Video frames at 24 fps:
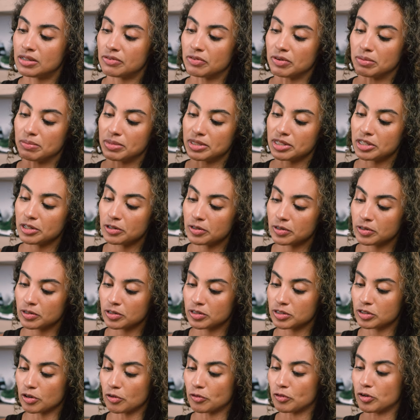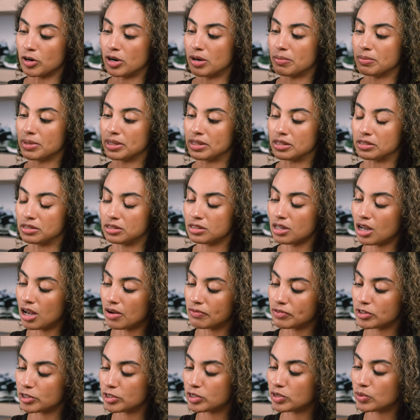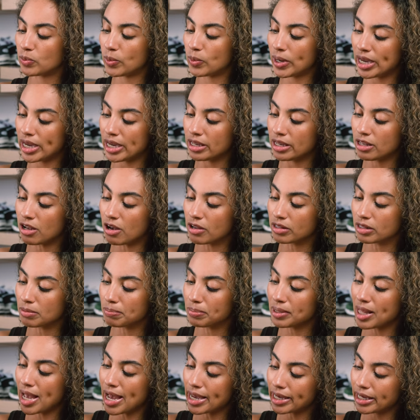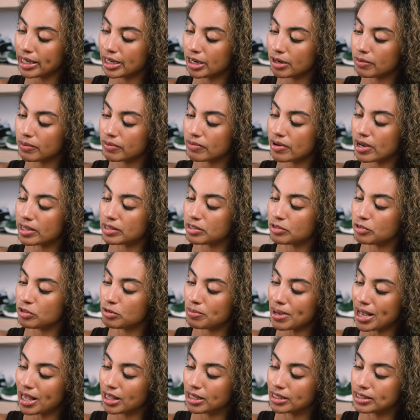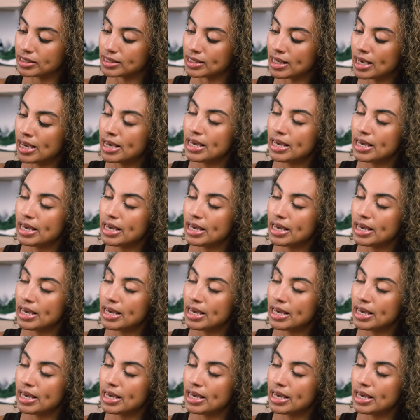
different materials from the soft suede on the black here. We've got the New Balance